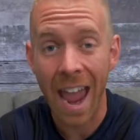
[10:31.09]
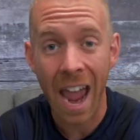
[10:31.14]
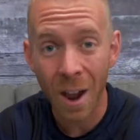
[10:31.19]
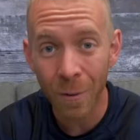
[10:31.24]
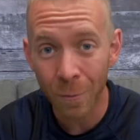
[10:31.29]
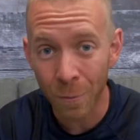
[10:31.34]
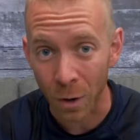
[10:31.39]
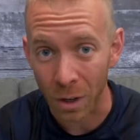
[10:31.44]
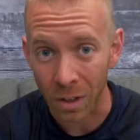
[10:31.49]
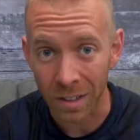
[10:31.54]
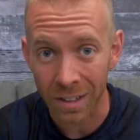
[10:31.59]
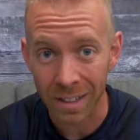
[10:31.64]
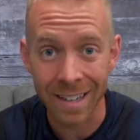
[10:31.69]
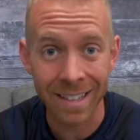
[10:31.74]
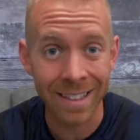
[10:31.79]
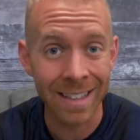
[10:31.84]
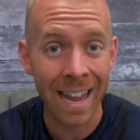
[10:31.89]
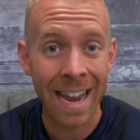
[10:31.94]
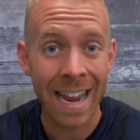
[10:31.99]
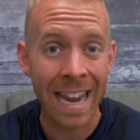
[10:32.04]
ever
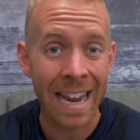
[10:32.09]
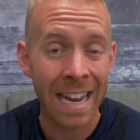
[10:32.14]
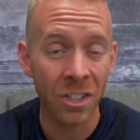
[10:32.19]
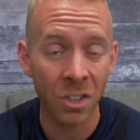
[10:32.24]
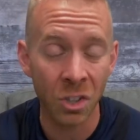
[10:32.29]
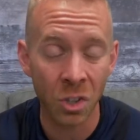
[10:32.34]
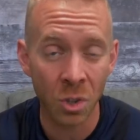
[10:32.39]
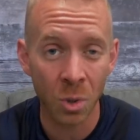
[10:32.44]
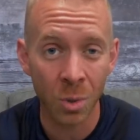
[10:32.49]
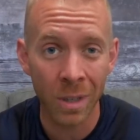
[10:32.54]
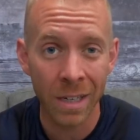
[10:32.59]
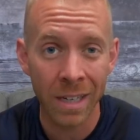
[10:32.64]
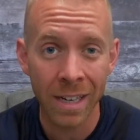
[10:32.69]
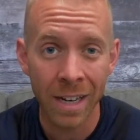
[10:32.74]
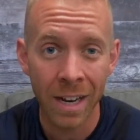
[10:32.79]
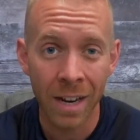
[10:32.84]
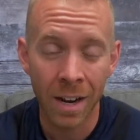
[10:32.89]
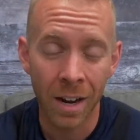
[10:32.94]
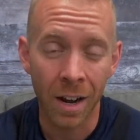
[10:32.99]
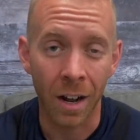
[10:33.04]
in the
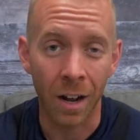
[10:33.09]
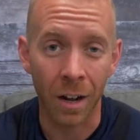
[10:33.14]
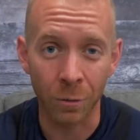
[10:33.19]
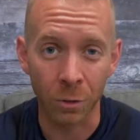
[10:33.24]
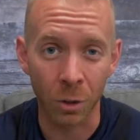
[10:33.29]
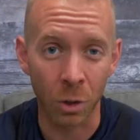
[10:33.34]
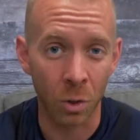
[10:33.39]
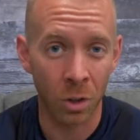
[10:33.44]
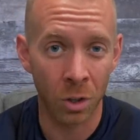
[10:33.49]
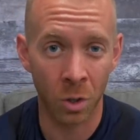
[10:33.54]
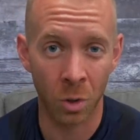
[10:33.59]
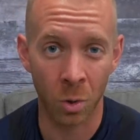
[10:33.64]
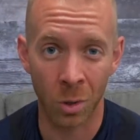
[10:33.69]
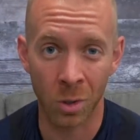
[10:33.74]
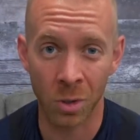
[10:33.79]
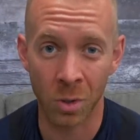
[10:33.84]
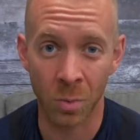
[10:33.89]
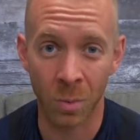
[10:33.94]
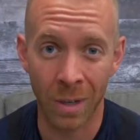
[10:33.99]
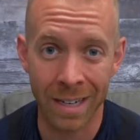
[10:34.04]
history of long
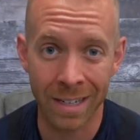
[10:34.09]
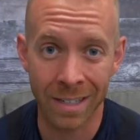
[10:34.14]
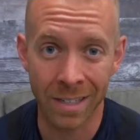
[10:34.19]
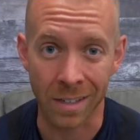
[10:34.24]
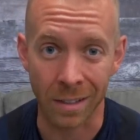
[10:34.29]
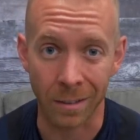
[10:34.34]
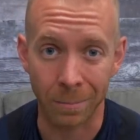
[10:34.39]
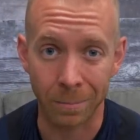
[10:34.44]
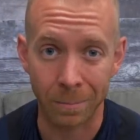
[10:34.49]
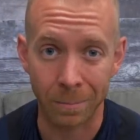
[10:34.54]
course racing.